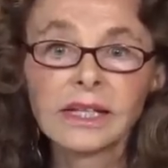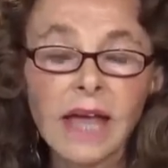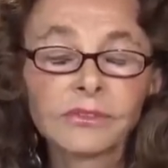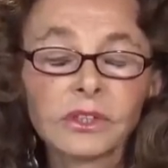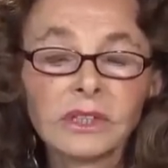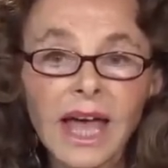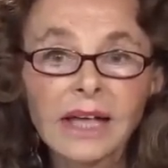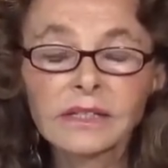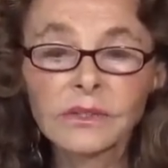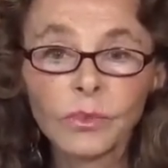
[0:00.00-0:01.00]
And after
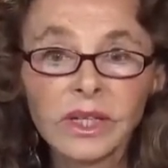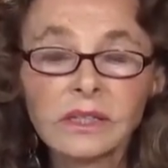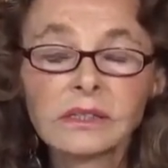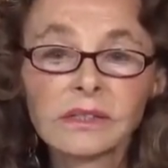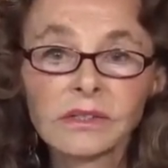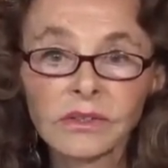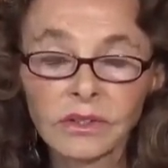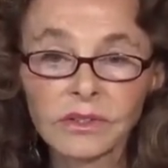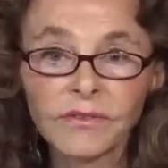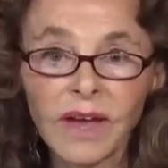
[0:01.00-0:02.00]
last week's
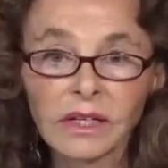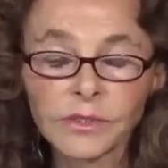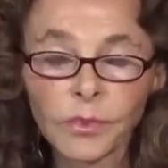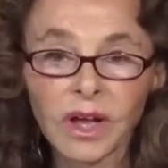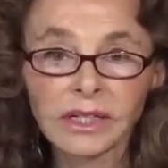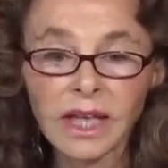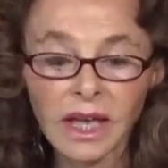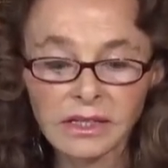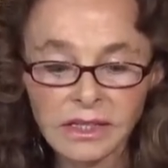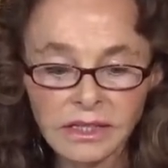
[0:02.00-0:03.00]
Earthfiles
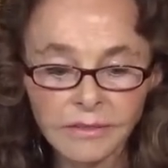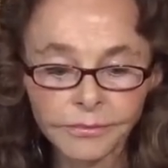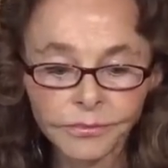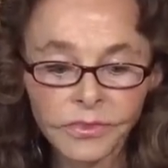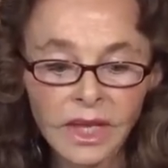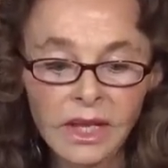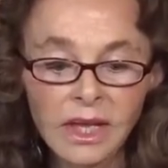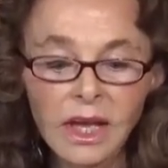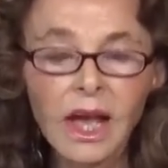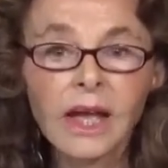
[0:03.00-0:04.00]
broadcast,
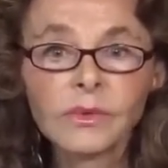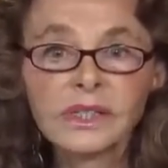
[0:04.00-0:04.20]
I